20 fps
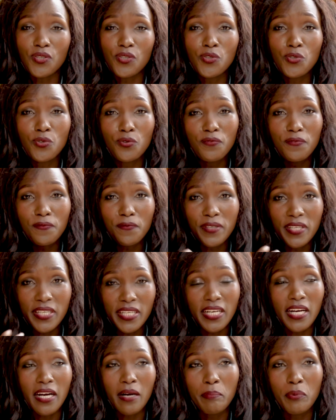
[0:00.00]
you
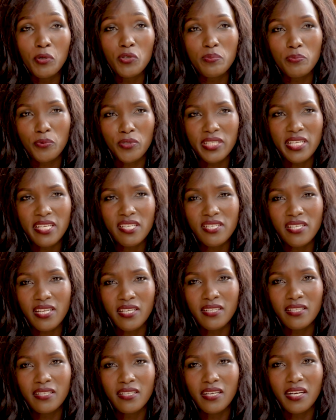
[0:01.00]
hear about
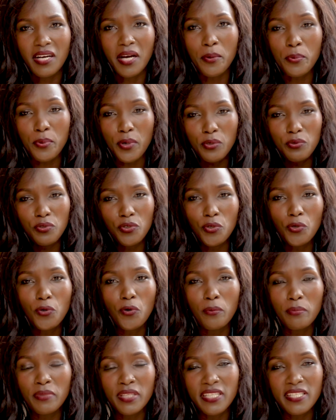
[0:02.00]
Modusher around your
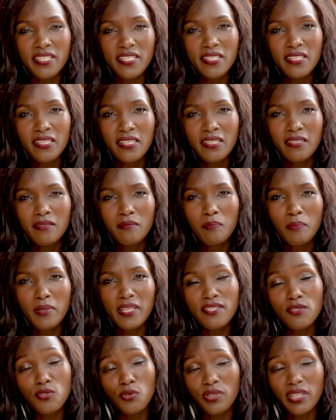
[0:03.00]
community,
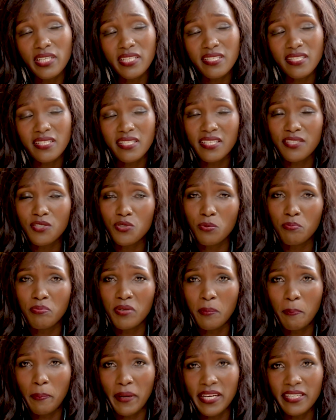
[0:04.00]
please don't hesitate to
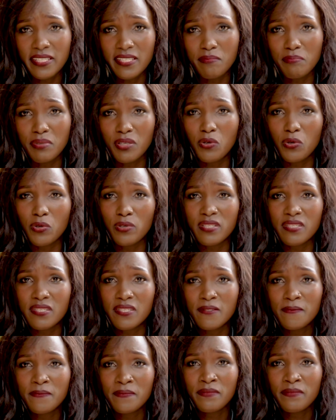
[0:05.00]
be part, because